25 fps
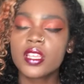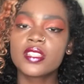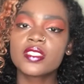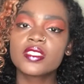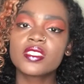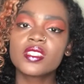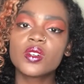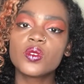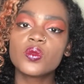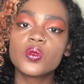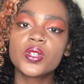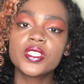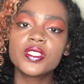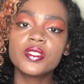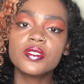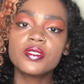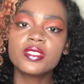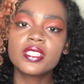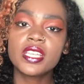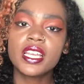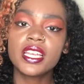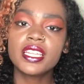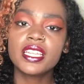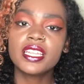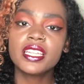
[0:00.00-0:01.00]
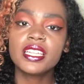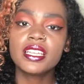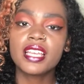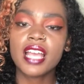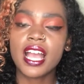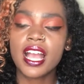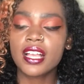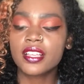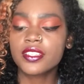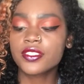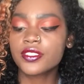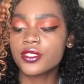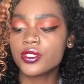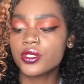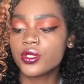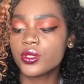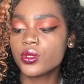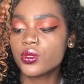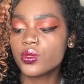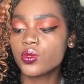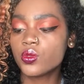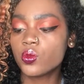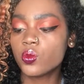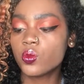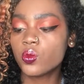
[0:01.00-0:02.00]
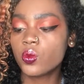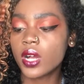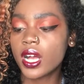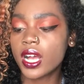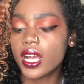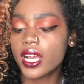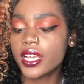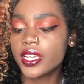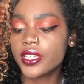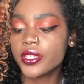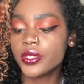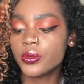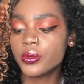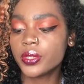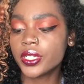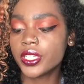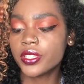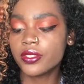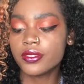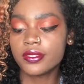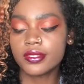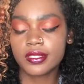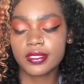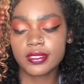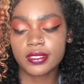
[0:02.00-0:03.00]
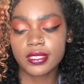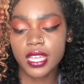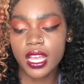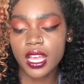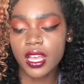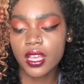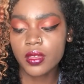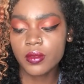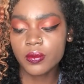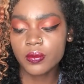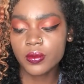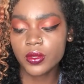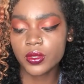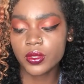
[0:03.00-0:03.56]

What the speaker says: So once you sign in, it asks you why you want to use this app.